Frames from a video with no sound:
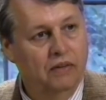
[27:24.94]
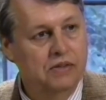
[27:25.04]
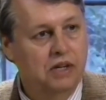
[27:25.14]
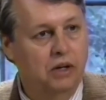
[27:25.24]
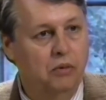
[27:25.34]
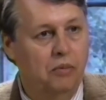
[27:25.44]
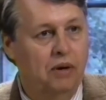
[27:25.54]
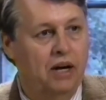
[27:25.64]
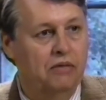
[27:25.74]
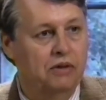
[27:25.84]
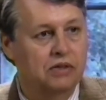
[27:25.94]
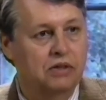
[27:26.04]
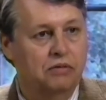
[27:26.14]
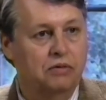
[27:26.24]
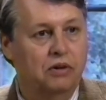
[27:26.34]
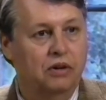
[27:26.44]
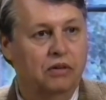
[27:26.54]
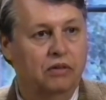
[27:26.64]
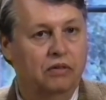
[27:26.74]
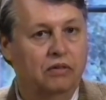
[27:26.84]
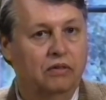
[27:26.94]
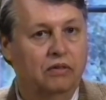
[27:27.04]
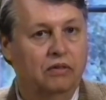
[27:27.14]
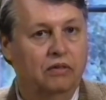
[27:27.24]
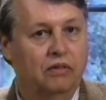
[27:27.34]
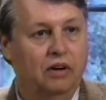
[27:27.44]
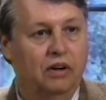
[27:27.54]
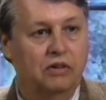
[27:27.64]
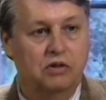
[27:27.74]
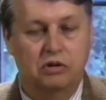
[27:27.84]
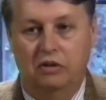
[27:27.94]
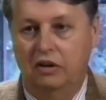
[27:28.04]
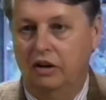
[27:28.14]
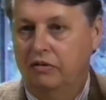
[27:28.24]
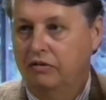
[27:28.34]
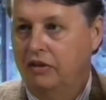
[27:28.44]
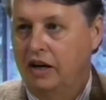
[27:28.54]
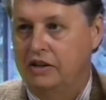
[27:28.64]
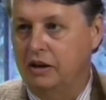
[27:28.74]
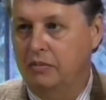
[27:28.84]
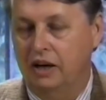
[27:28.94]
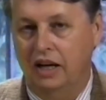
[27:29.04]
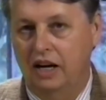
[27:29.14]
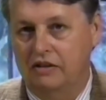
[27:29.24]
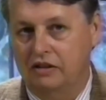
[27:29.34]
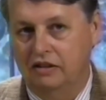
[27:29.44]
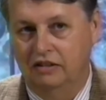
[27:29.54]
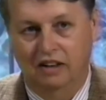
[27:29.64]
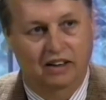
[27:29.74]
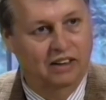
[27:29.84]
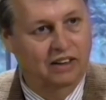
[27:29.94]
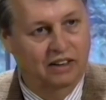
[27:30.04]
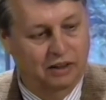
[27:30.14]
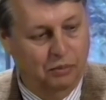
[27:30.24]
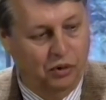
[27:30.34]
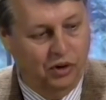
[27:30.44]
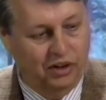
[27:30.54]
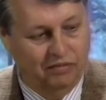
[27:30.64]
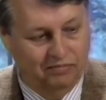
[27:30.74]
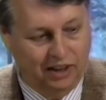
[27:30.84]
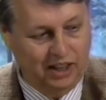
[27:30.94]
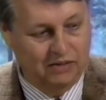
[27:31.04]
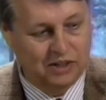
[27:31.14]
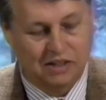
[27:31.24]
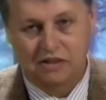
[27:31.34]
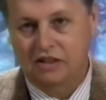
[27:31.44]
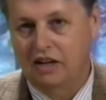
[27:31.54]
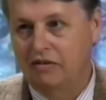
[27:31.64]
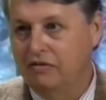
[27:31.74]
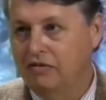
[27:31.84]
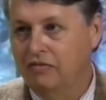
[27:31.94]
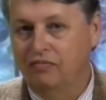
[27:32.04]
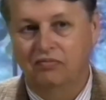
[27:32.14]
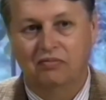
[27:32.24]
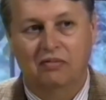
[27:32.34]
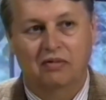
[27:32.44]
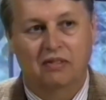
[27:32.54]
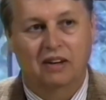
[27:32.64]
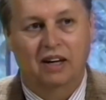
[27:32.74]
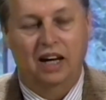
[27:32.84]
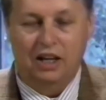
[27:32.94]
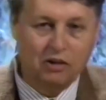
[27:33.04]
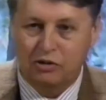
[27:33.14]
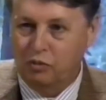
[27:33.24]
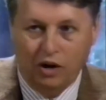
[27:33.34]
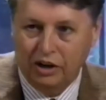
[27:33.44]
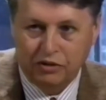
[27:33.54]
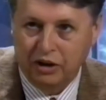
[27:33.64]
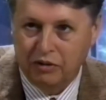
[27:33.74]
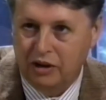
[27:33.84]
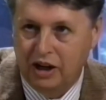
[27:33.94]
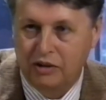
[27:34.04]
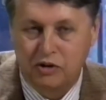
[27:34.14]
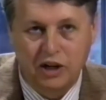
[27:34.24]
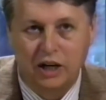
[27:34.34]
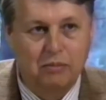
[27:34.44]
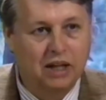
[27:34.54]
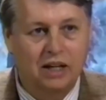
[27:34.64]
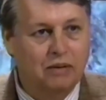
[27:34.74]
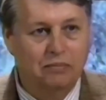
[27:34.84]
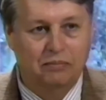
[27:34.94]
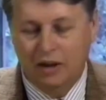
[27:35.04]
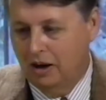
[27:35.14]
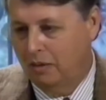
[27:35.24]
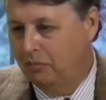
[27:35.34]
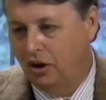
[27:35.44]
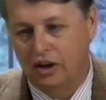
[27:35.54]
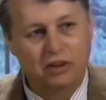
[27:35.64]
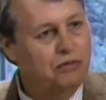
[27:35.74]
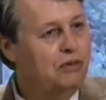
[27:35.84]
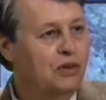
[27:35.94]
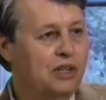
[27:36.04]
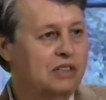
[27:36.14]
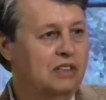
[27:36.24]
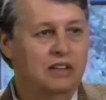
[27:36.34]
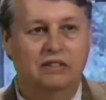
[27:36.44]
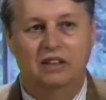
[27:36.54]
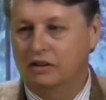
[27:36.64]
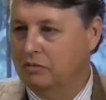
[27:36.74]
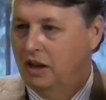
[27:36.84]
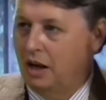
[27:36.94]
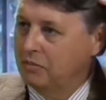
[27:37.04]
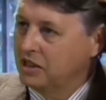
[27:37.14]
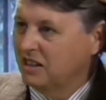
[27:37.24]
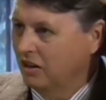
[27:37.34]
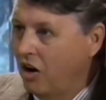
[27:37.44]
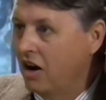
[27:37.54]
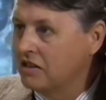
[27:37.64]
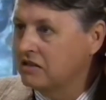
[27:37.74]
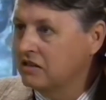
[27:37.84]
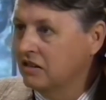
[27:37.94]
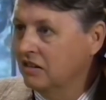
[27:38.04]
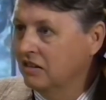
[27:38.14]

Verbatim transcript: the center will manifest it for you. And sure enough, Isaac McCaslin, the boy, leaves his stuff, and he goes wandering around trying to become a part of the forest, and he thinks, well, I'm just lost.